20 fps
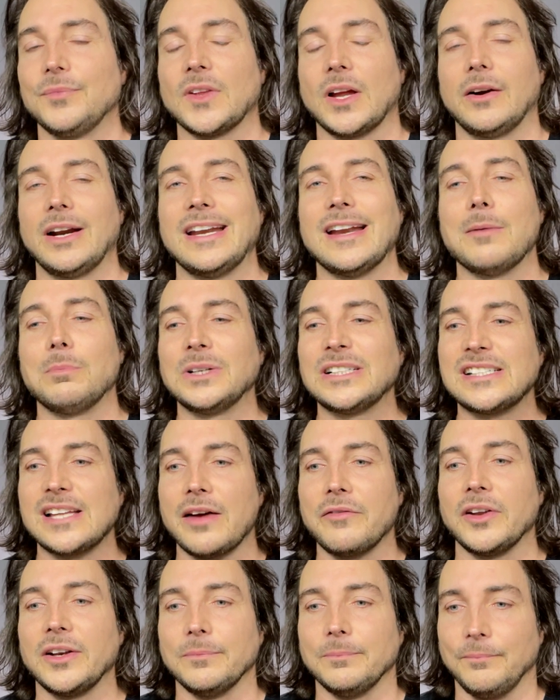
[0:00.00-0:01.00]
All right, number
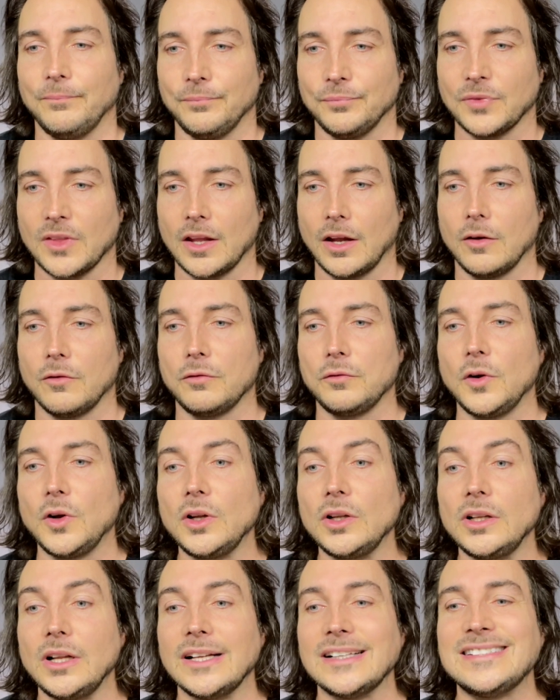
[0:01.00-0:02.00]
seven,
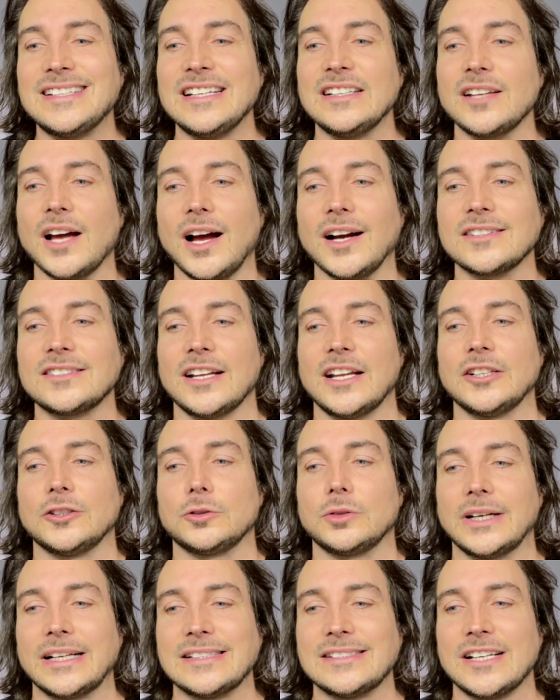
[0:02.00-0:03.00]
full detox and
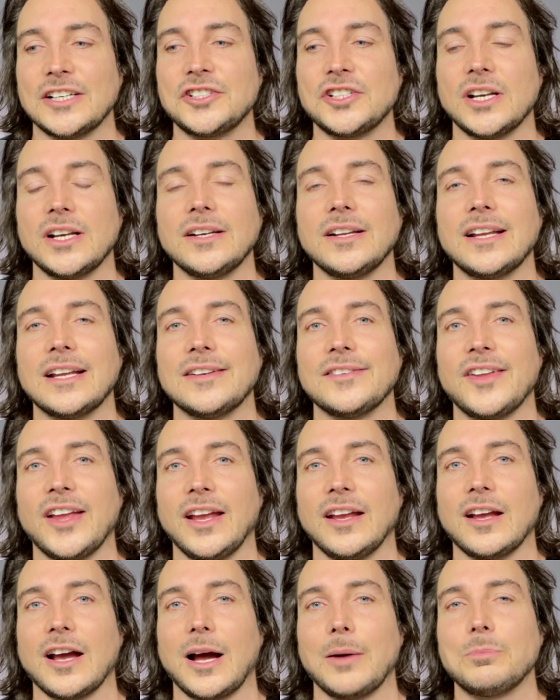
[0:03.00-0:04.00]
transition can
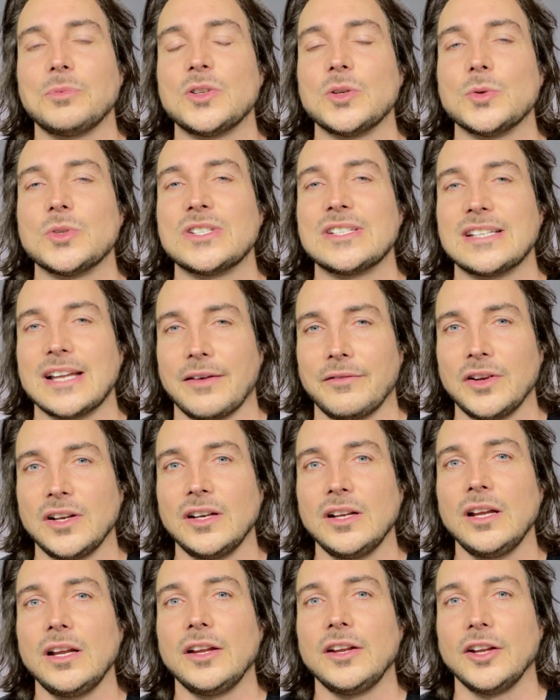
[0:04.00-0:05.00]
take up to
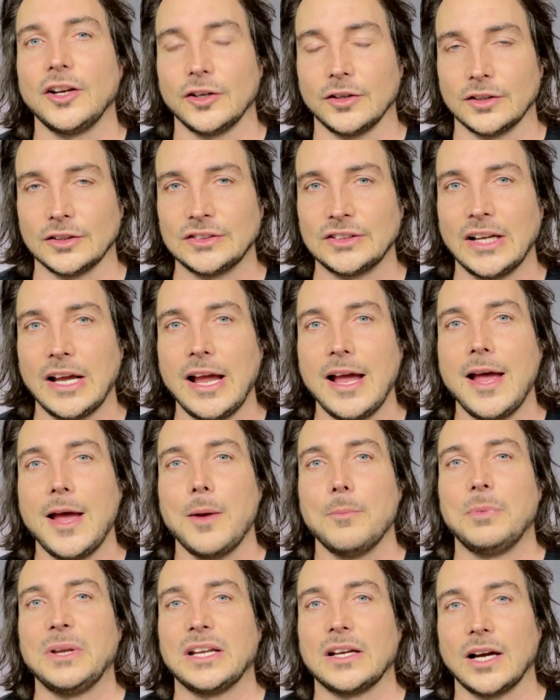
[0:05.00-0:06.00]
seven years
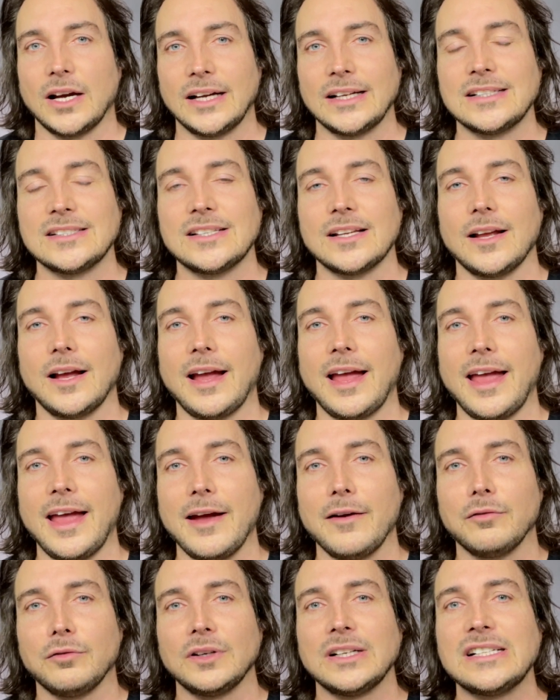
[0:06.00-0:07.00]
because
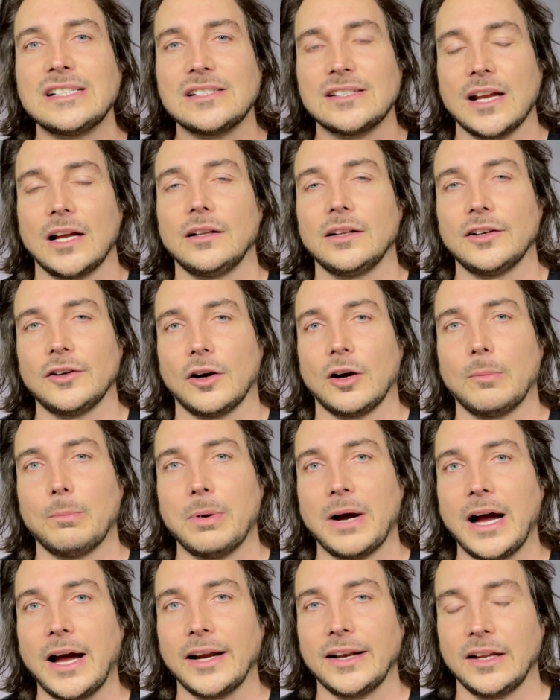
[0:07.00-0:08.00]
every cell in our
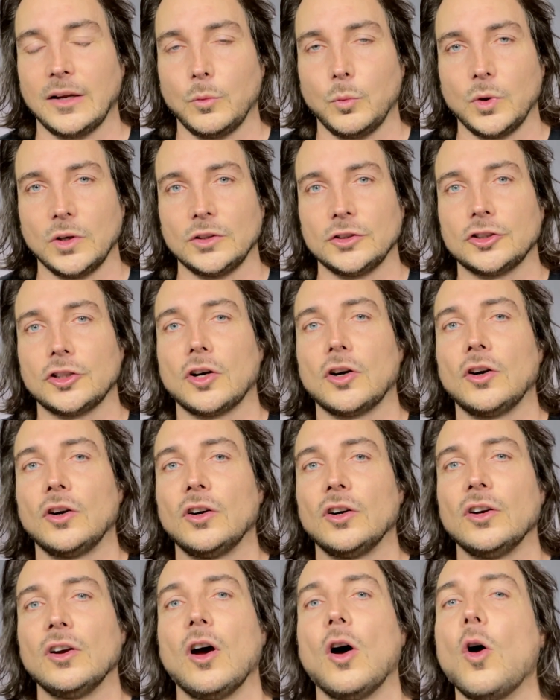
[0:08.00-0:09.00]
body will
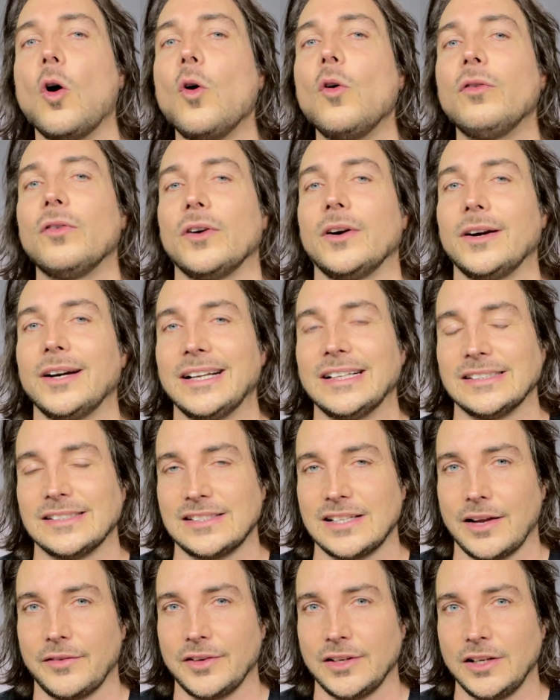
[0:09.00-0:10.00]
turn over in
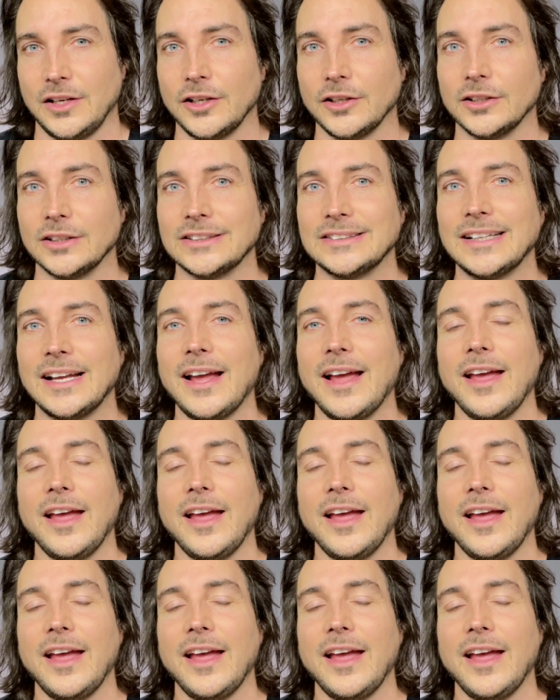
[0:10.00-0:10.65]
seven years.